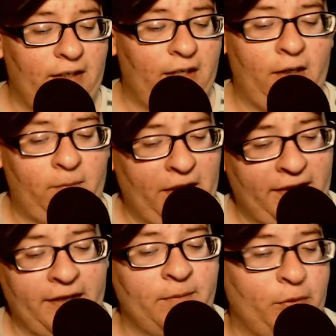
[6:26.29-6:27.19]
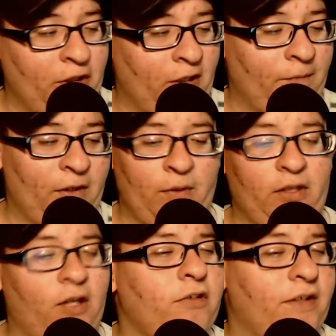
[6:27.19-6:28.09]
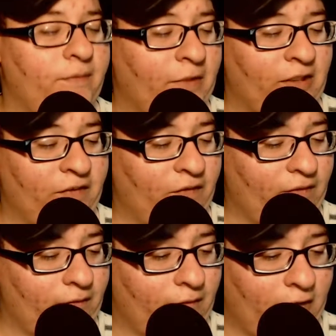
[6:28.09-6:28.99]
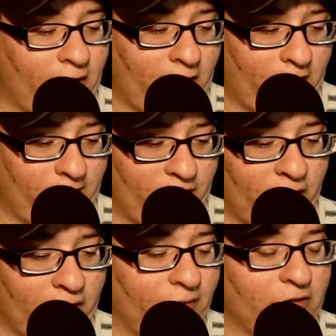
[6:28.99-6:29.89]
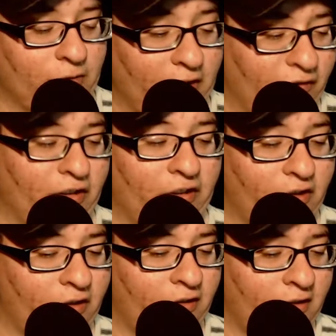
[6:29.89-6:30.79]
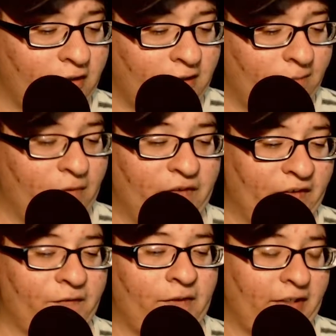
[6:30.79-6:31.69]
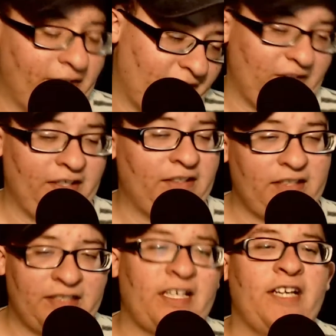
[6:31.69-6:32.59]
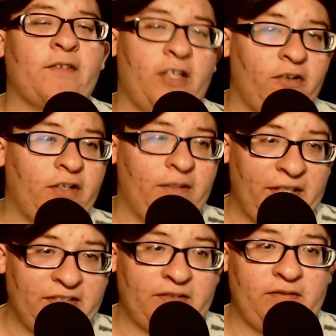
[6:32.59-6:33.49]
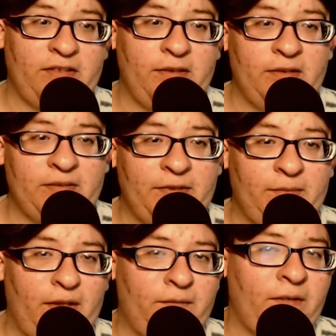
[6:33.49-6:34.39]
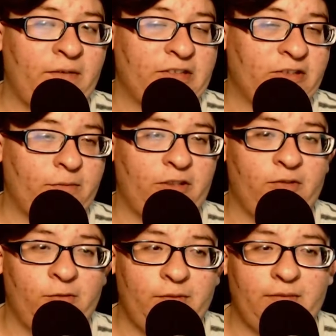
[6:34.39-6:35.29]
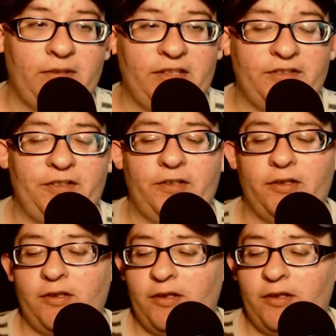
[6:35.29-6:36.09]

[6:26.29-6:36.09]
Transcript: Um, I kind of put it up there with Logan because um, Logan was really really good, but this one it, it it ties with Logan basically as being my favorite superhero movie of last year.